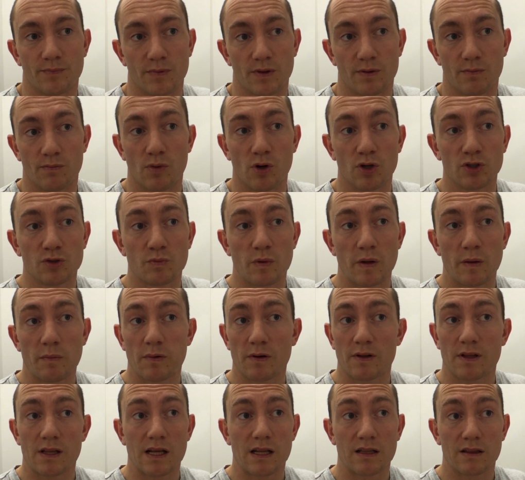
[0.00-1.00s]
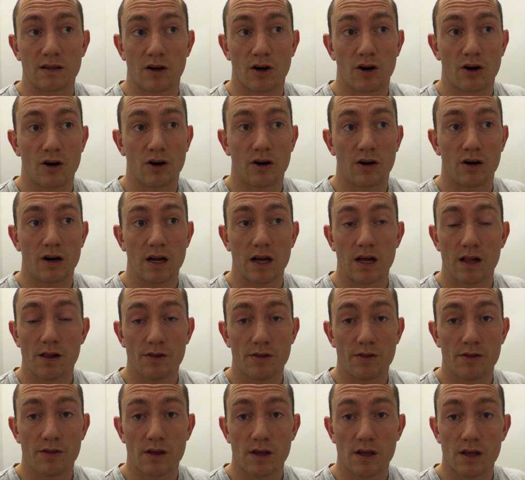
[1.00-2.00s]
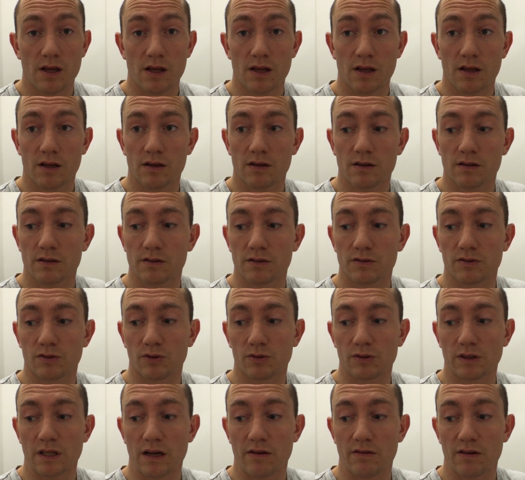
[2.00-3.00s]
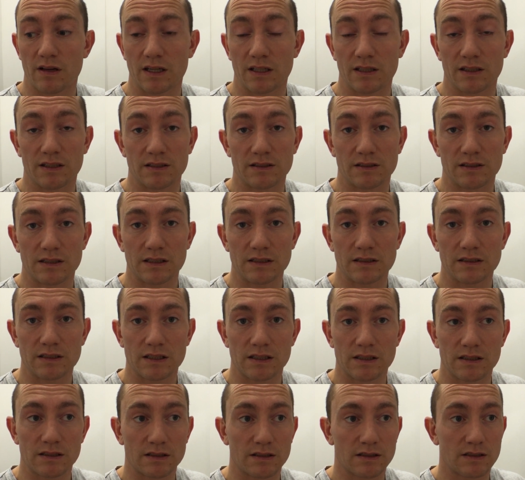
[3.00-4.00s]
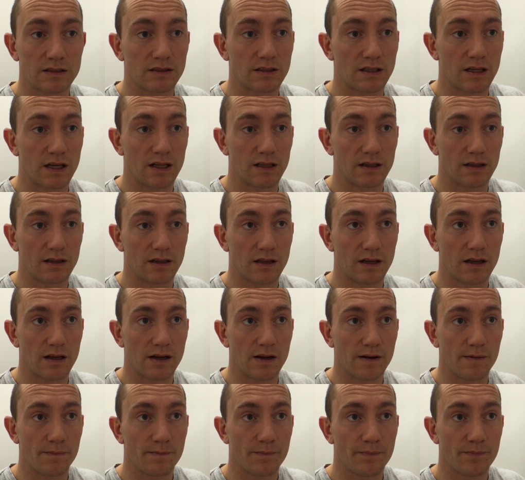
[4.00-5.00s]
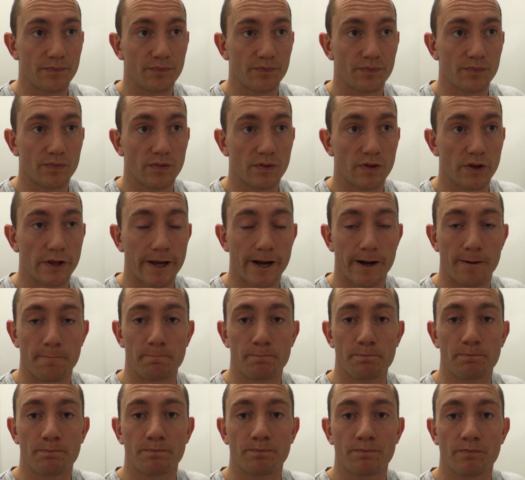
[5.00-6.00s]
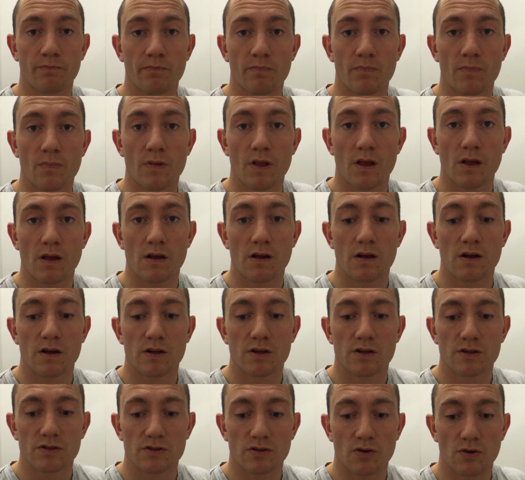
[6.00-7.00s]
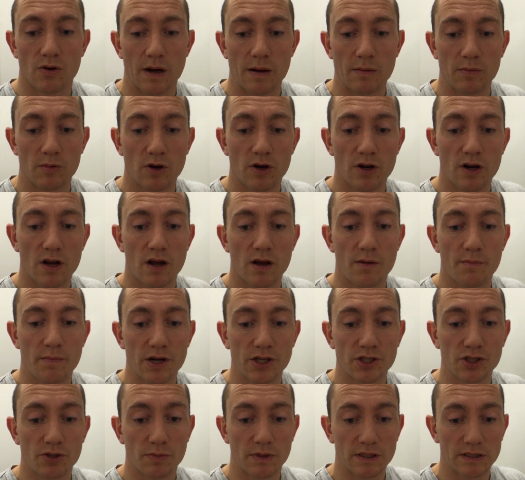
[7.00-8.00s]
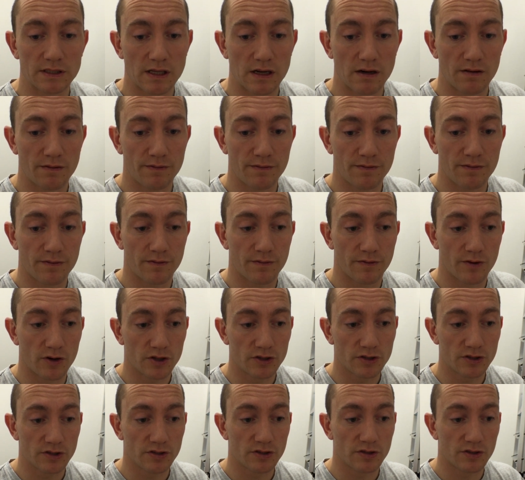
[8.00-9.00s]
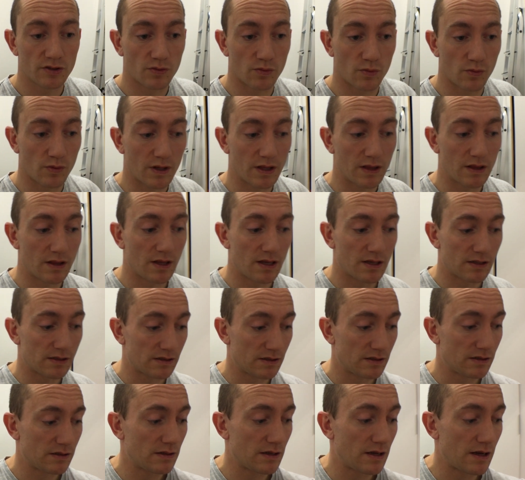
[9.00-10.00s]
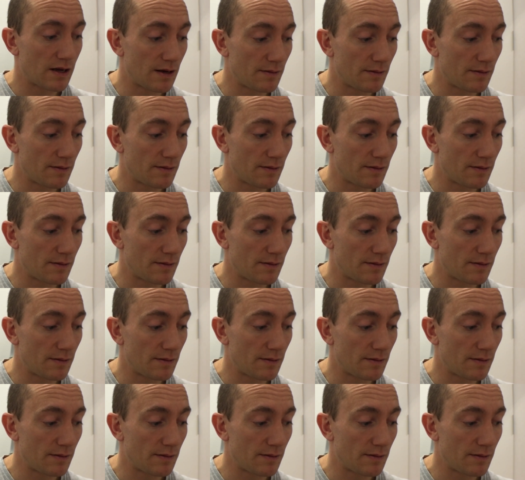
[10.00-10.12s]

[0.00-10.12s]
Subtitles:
most people that are healthy, don't have any diseases, and yeah. So I'm gonna measure myself first with this